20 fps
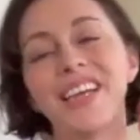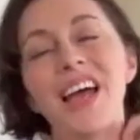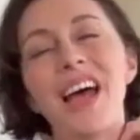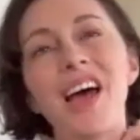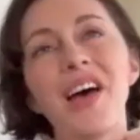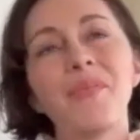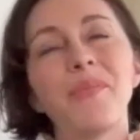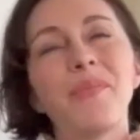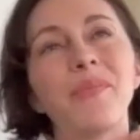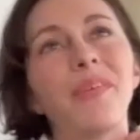
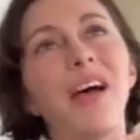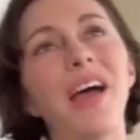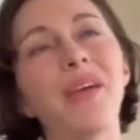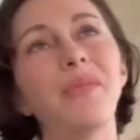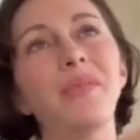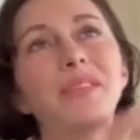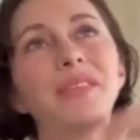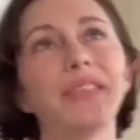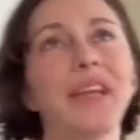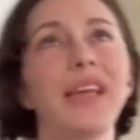um, I
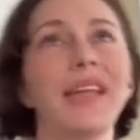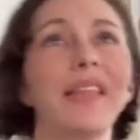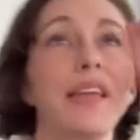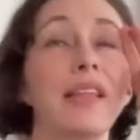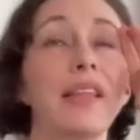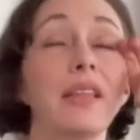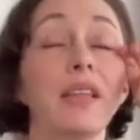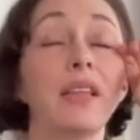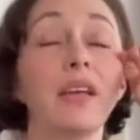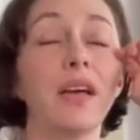would say
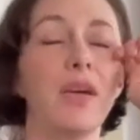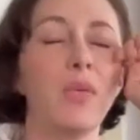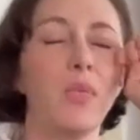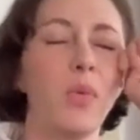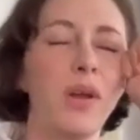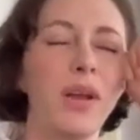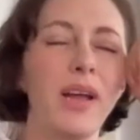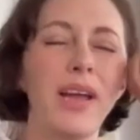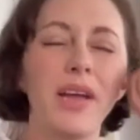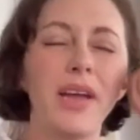that uh,
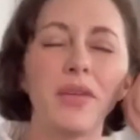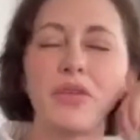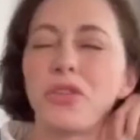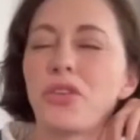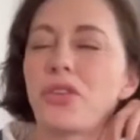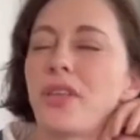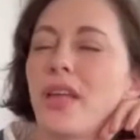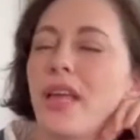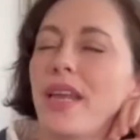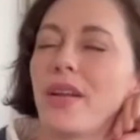what I
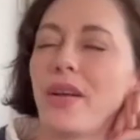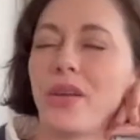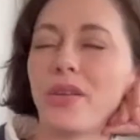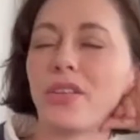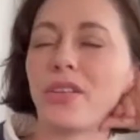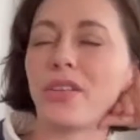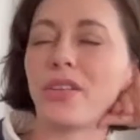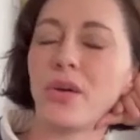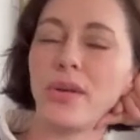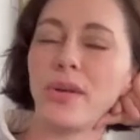understand
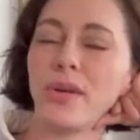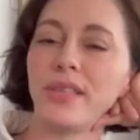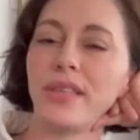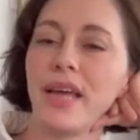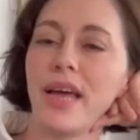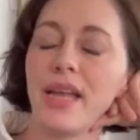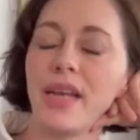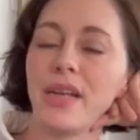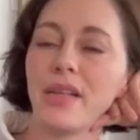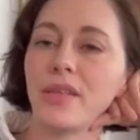also is
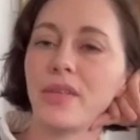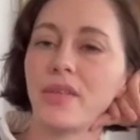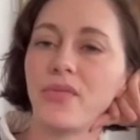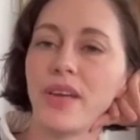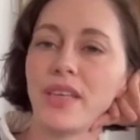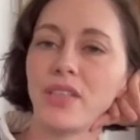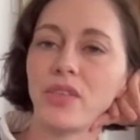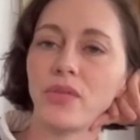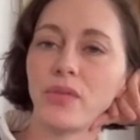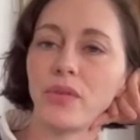that
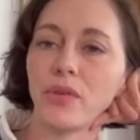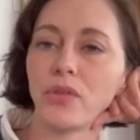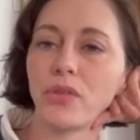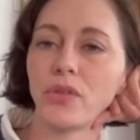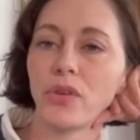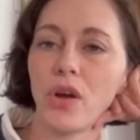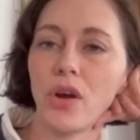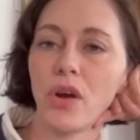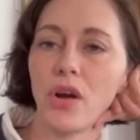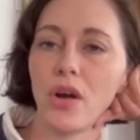festivals
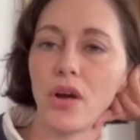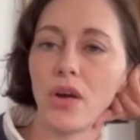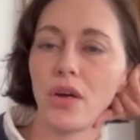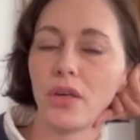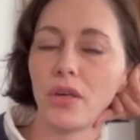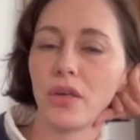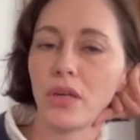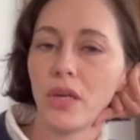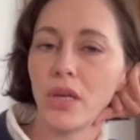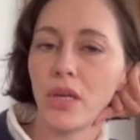
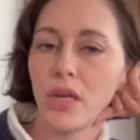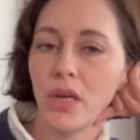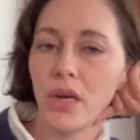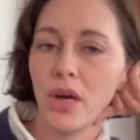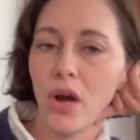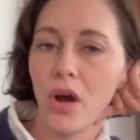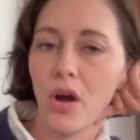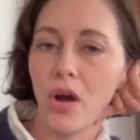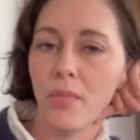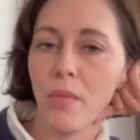are,
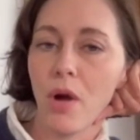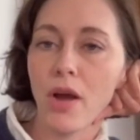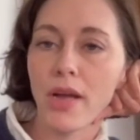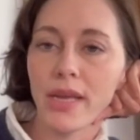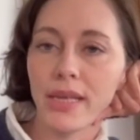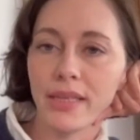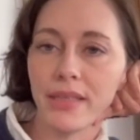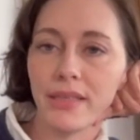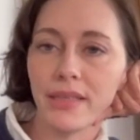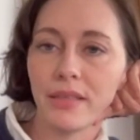are
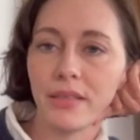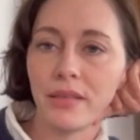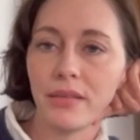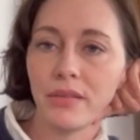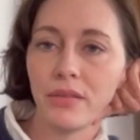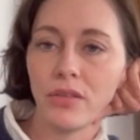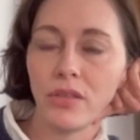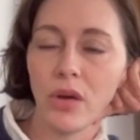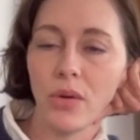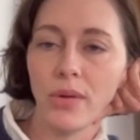markets.
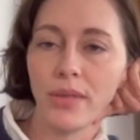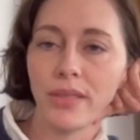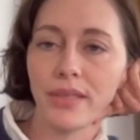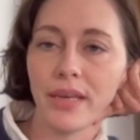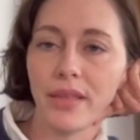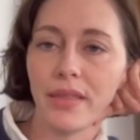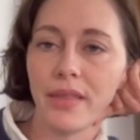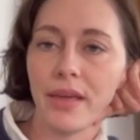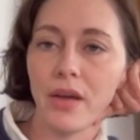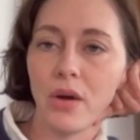So it's
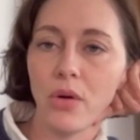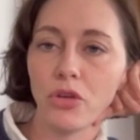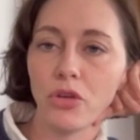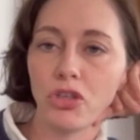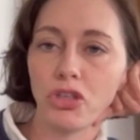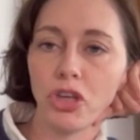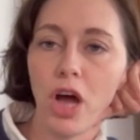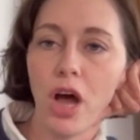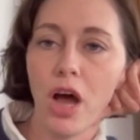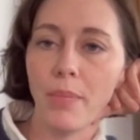like they to
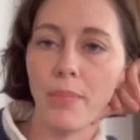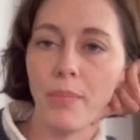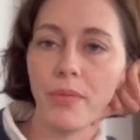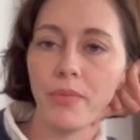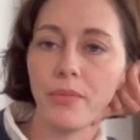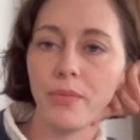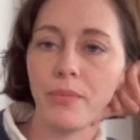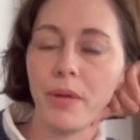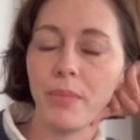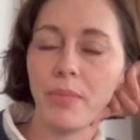shop.
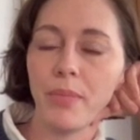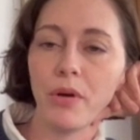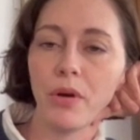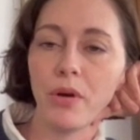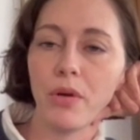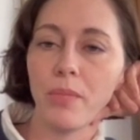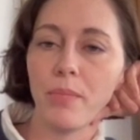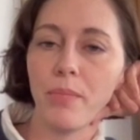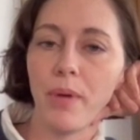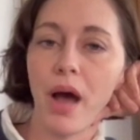People
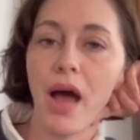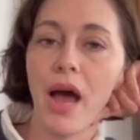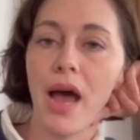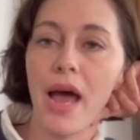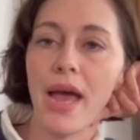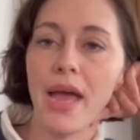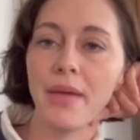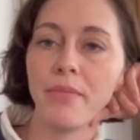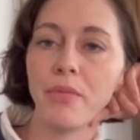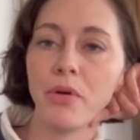go to
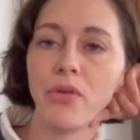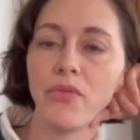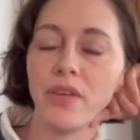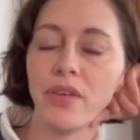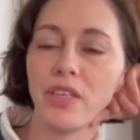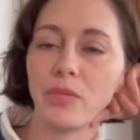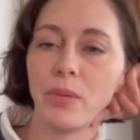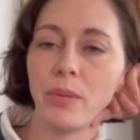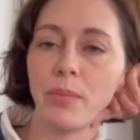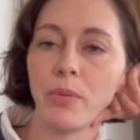buy
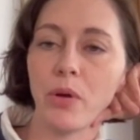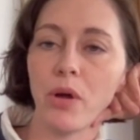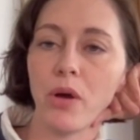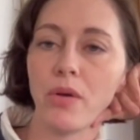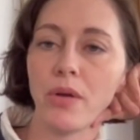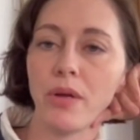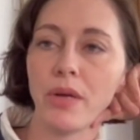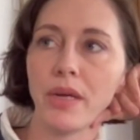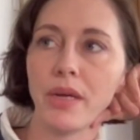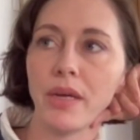movies. People
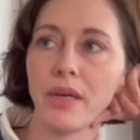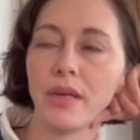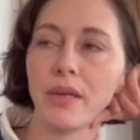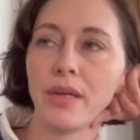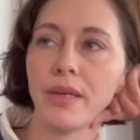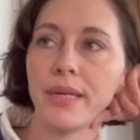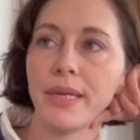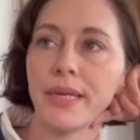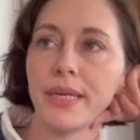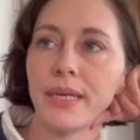go
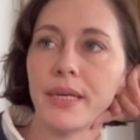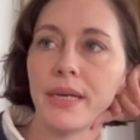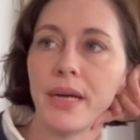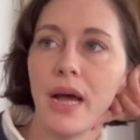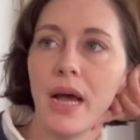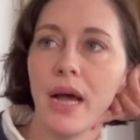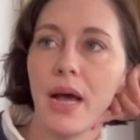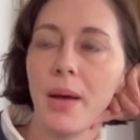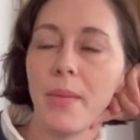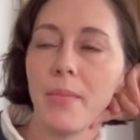to,
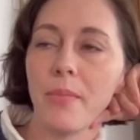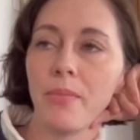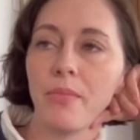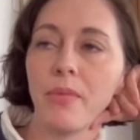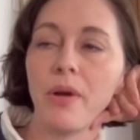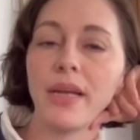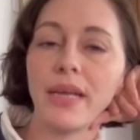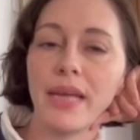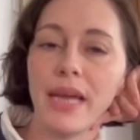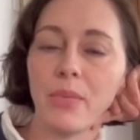um,
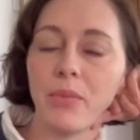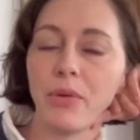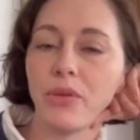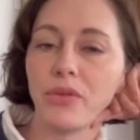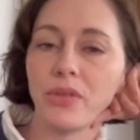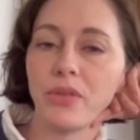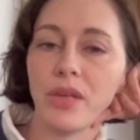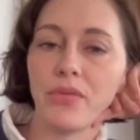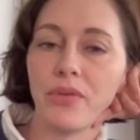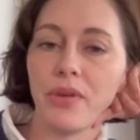again, what you
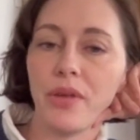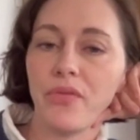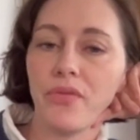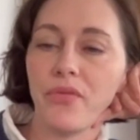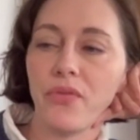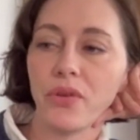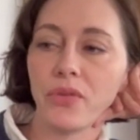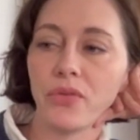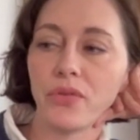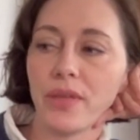said,
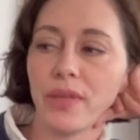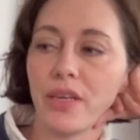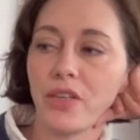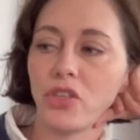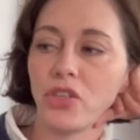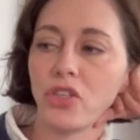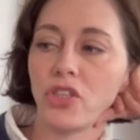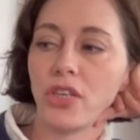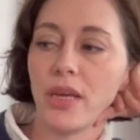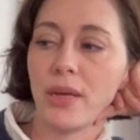reinforce
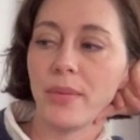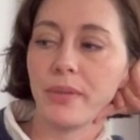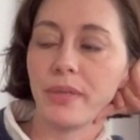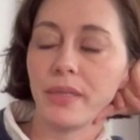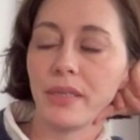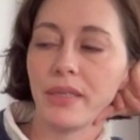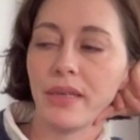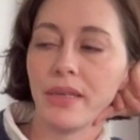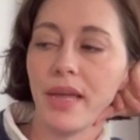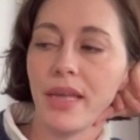relationships
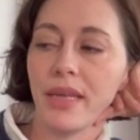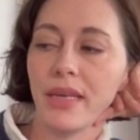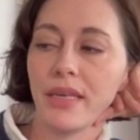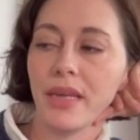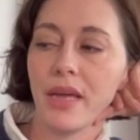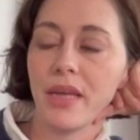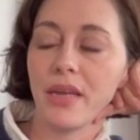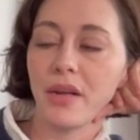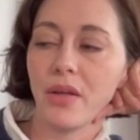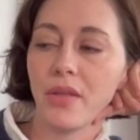and and
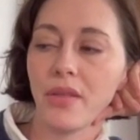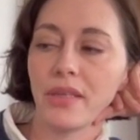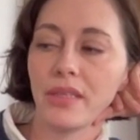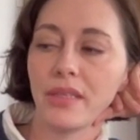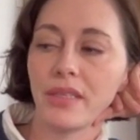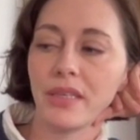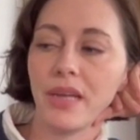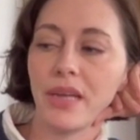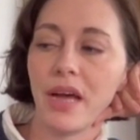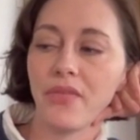and all this
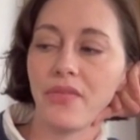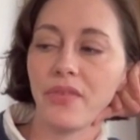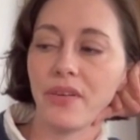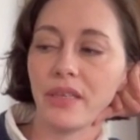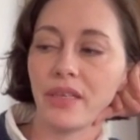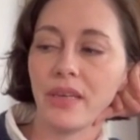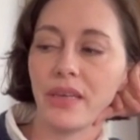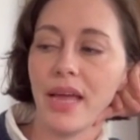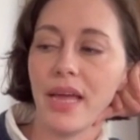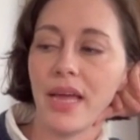stuff.
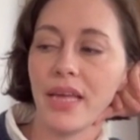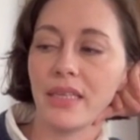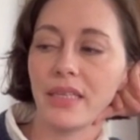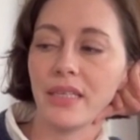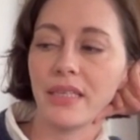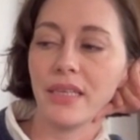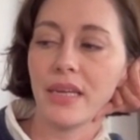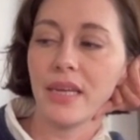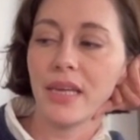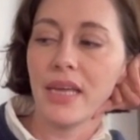And
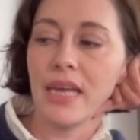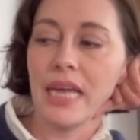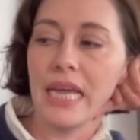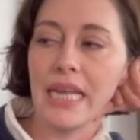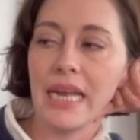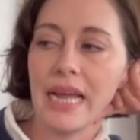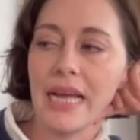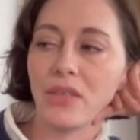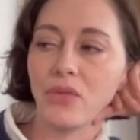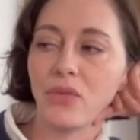and...
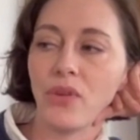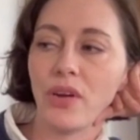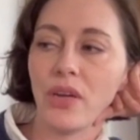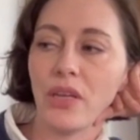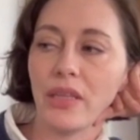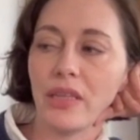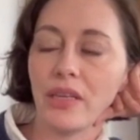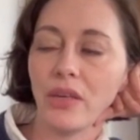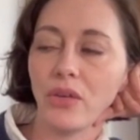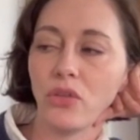It has
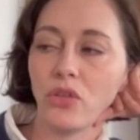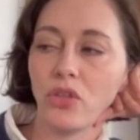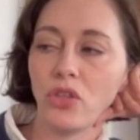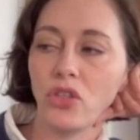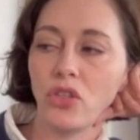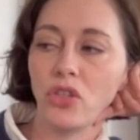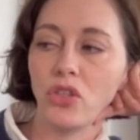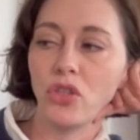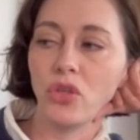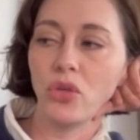very little to
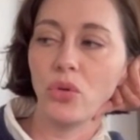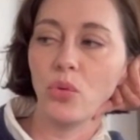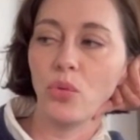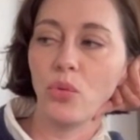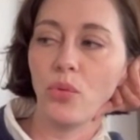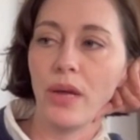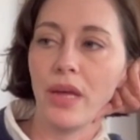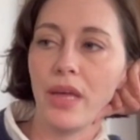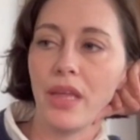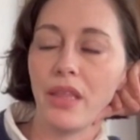do
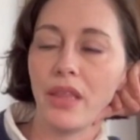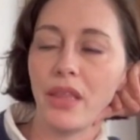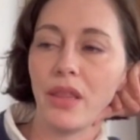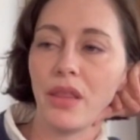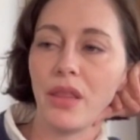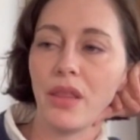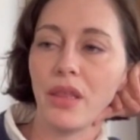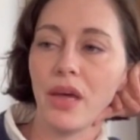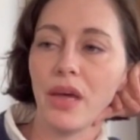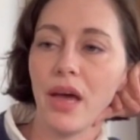with
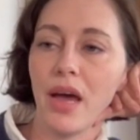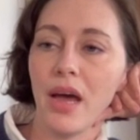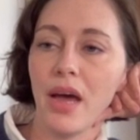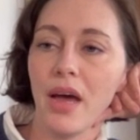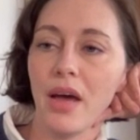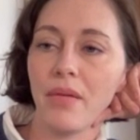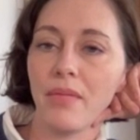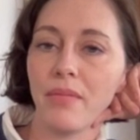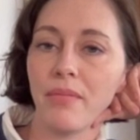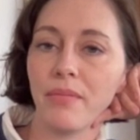
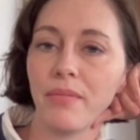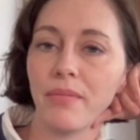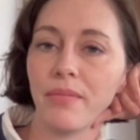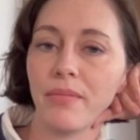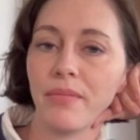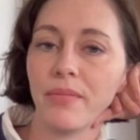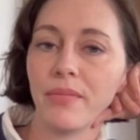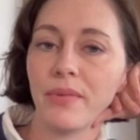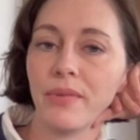um,